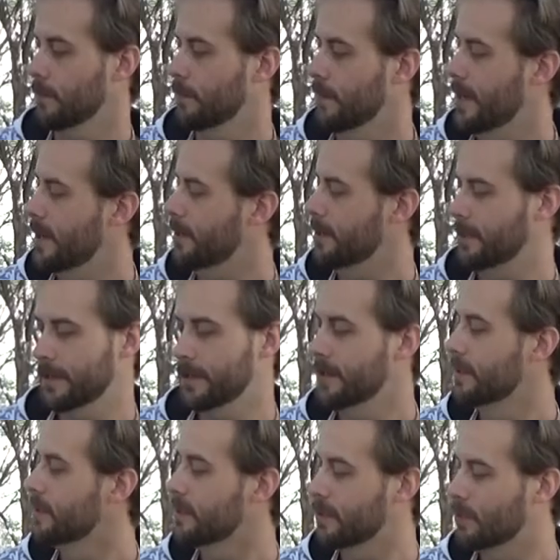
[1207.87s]
Well,
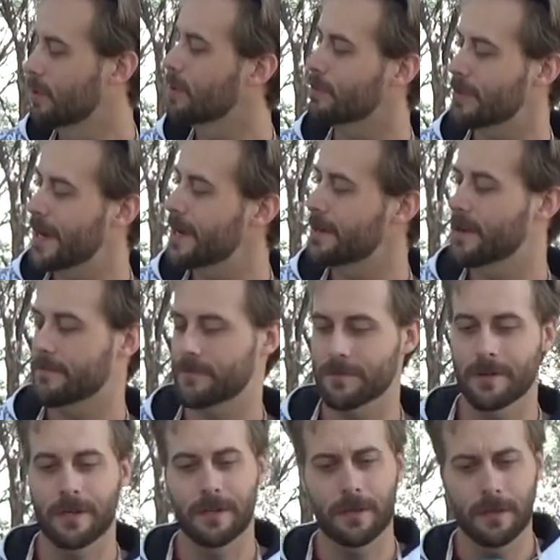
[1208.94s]
you were right after
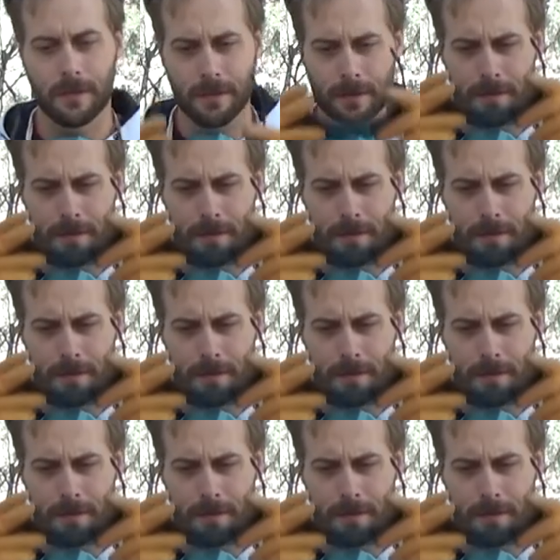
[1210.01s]
all.